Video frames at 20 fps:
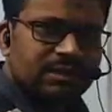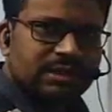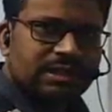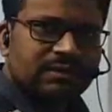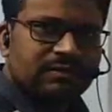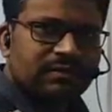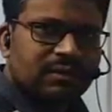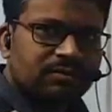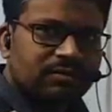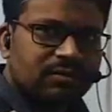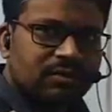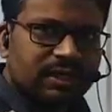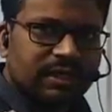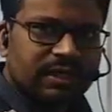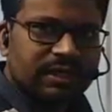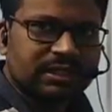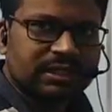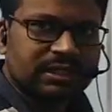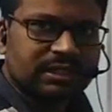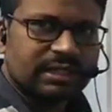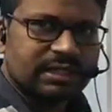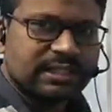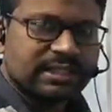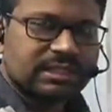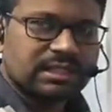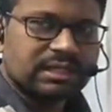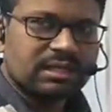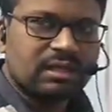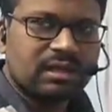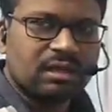see one more reduction that
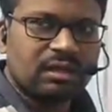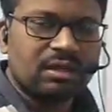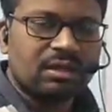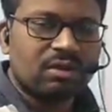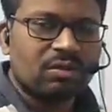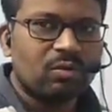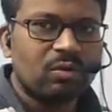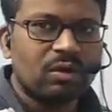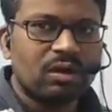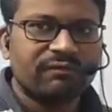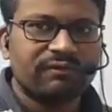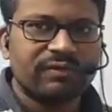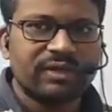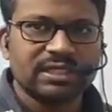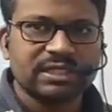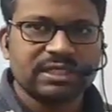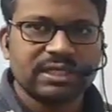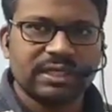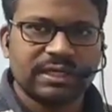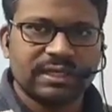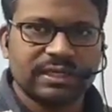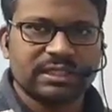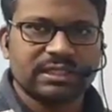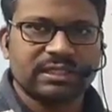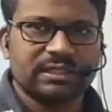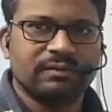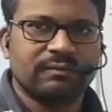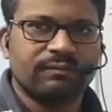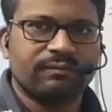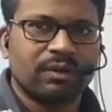is called Wolff-Kishner
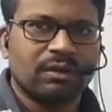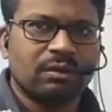reduction.